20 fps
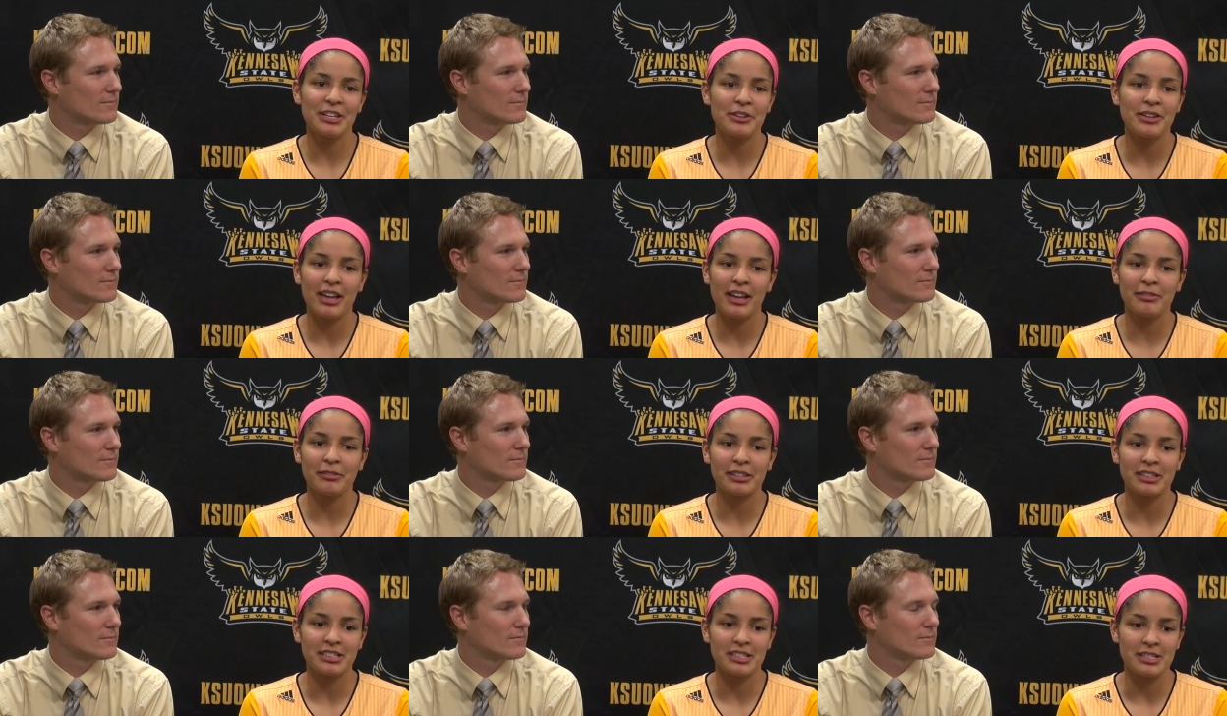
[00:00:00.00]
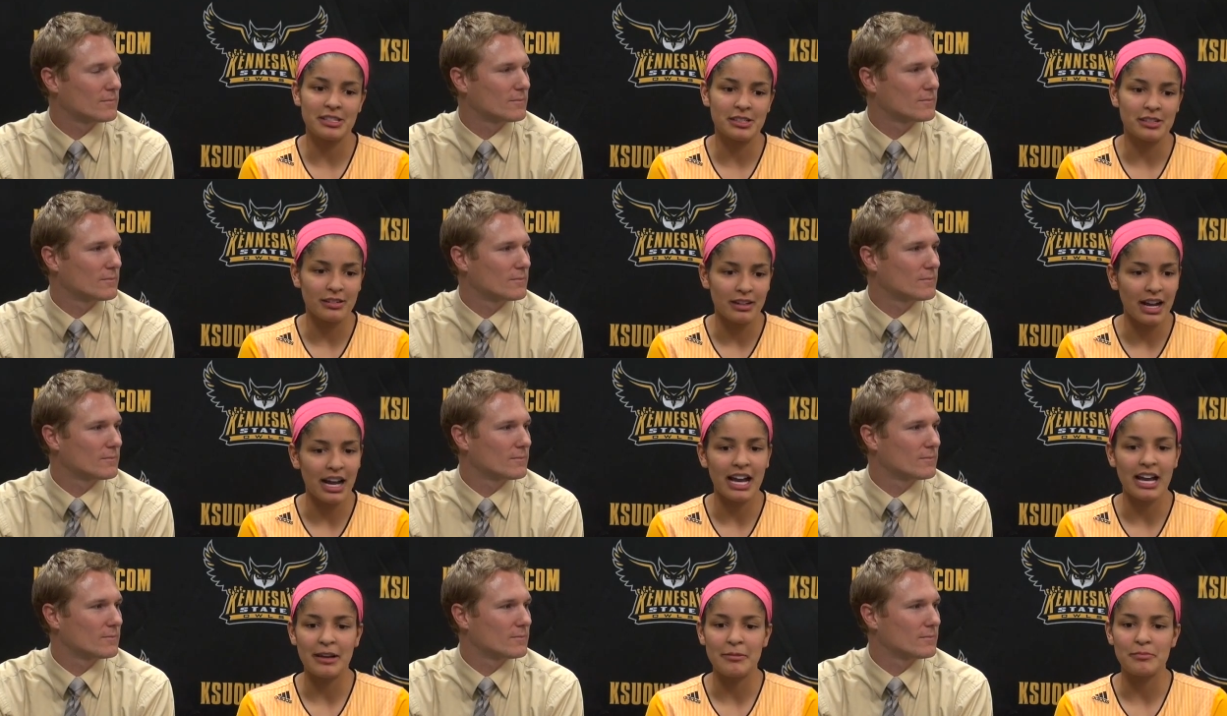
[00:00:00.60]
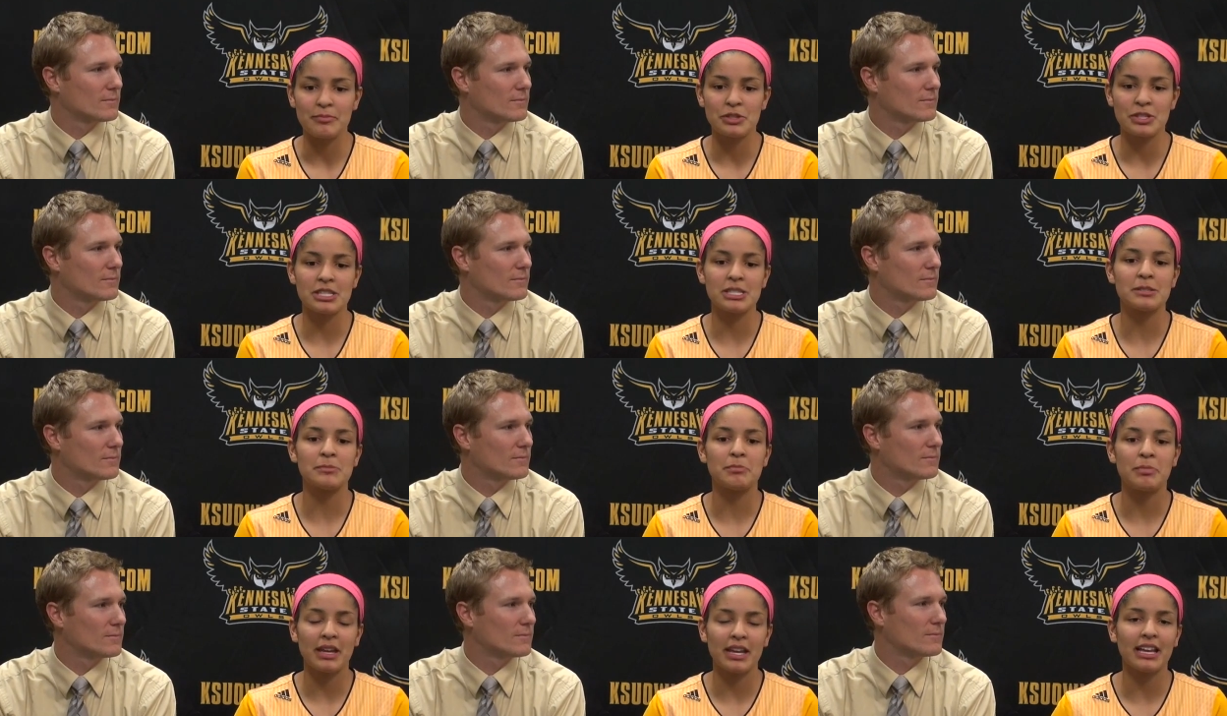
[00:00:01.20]
Speaker 1: that you can't really describe.
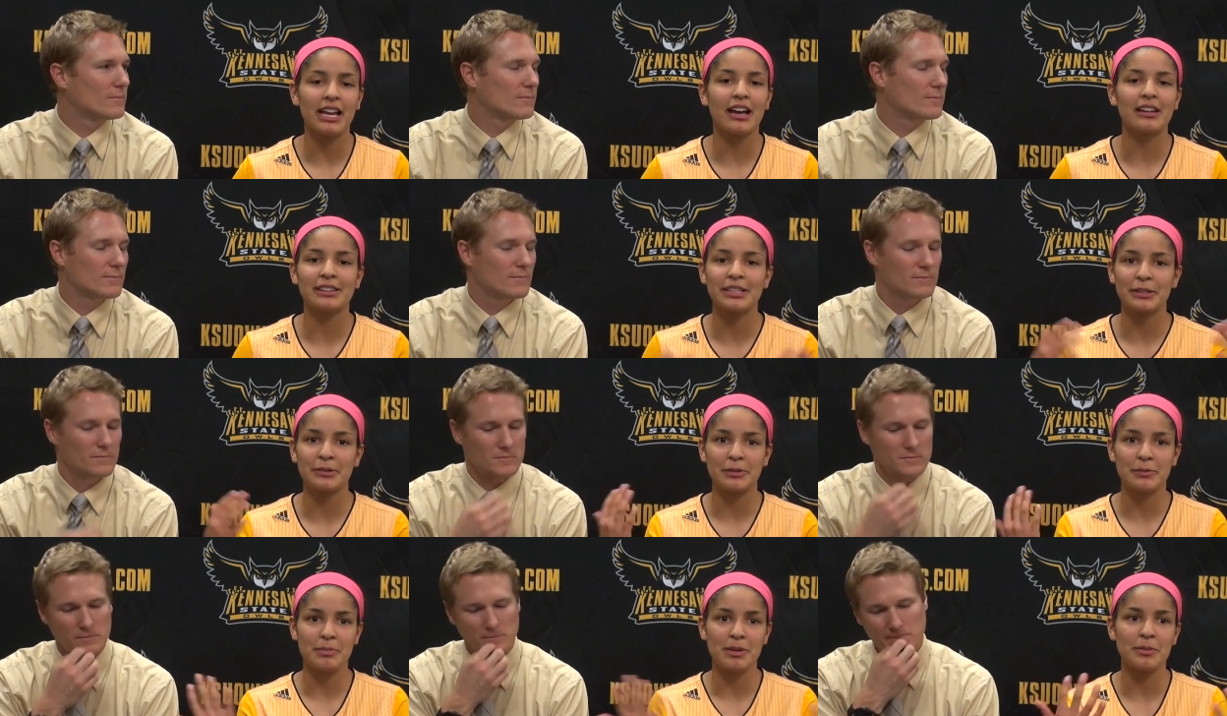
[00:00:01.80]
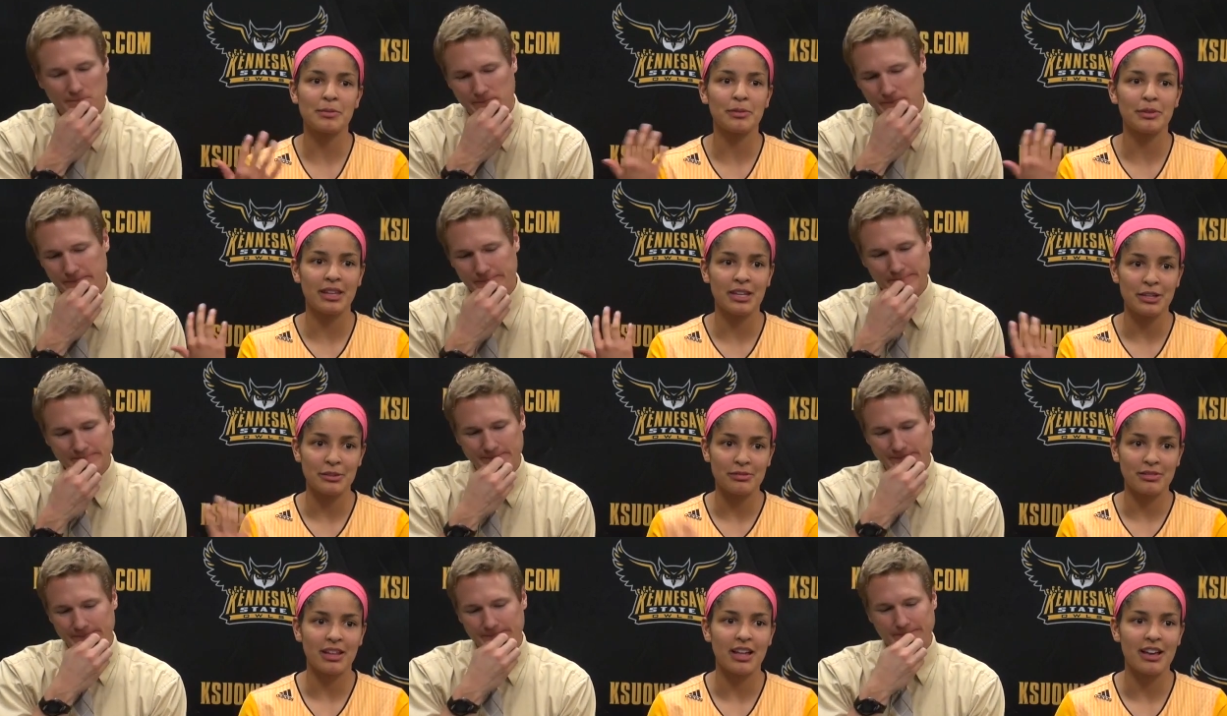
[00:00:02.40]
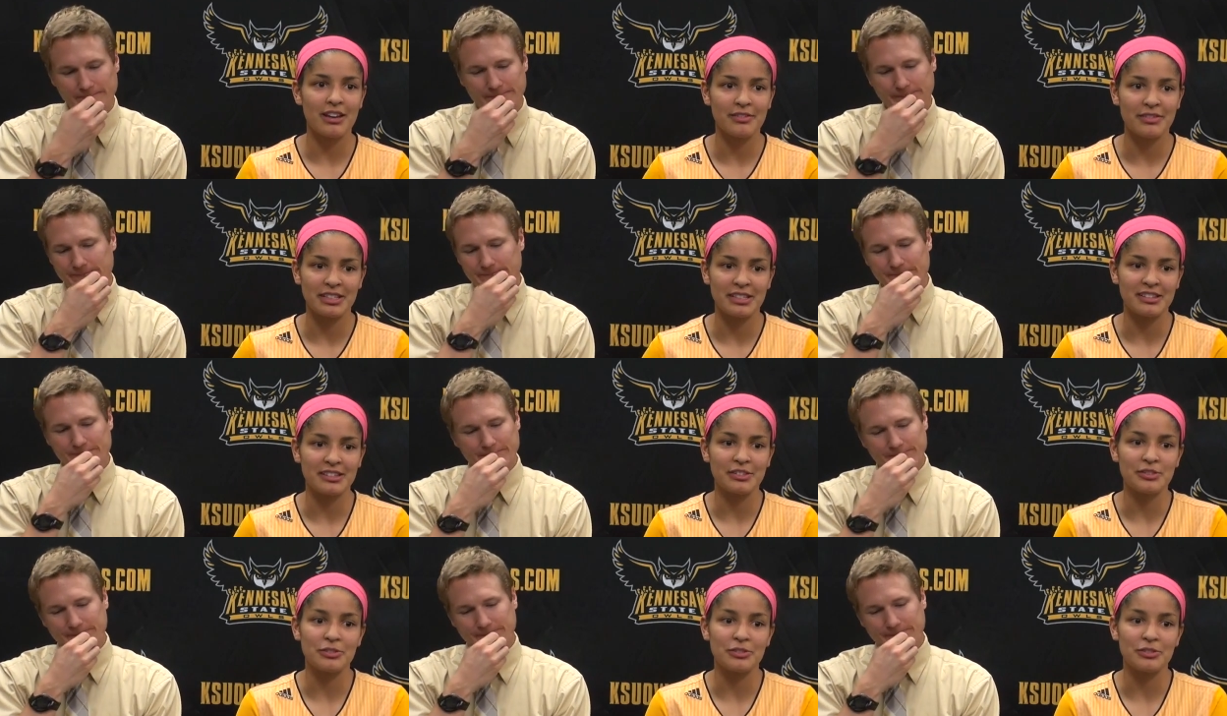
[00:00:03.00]
Just being out there with people that you love and